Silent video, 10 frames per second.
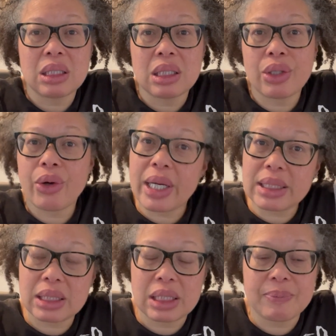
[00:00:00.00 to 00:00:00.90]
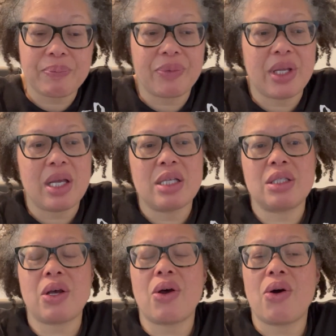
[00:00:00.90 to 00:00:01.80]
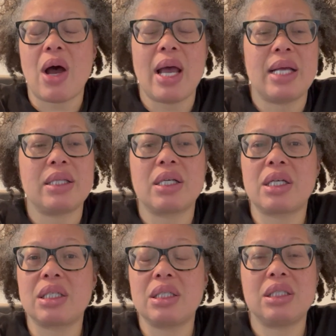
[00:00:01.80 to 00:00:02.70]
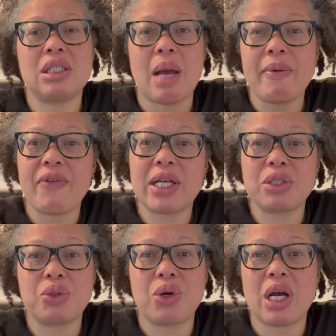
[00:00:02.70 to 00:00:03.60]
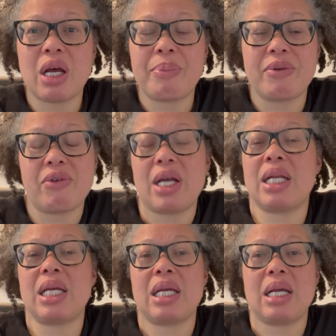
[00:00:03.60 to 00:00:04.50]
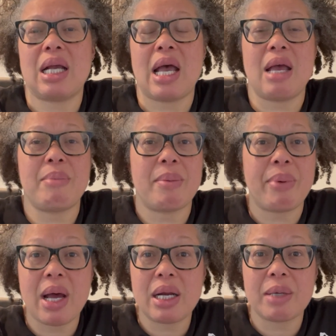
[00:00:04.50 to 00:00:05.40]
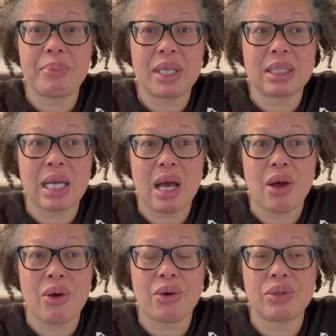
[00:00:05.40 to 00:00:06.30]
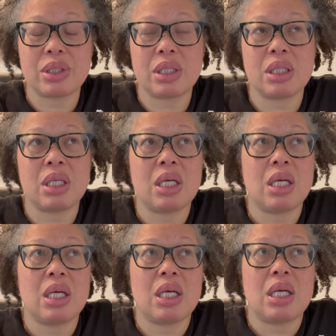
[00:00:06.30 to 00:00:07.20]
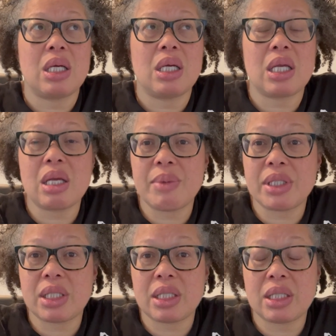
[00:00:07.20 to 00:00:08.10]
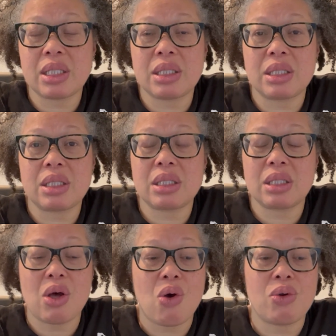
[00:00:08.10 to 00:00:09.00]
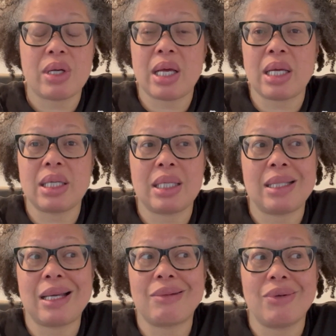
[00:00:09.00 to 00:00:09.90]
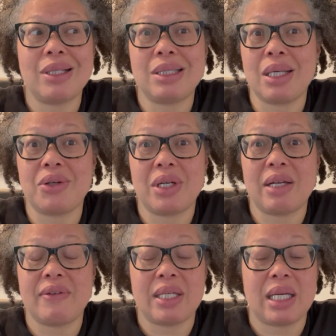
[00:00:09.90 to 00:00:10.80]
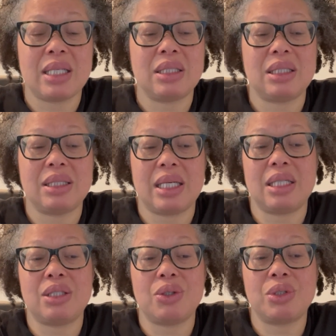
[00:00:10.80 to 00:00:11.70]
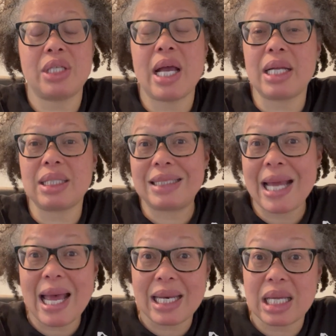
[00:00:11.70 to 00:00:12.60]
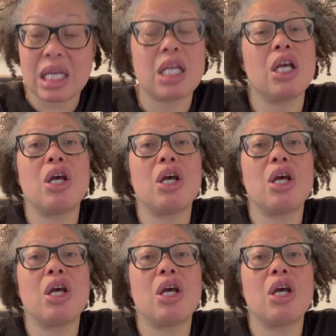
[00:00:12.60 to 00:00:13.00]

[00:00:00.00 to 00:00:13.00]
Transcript: Crazy. So I had the Shopify store up and running. I had my product picked out, images, the whole nine in like really 10 or 11 days. So Chatty,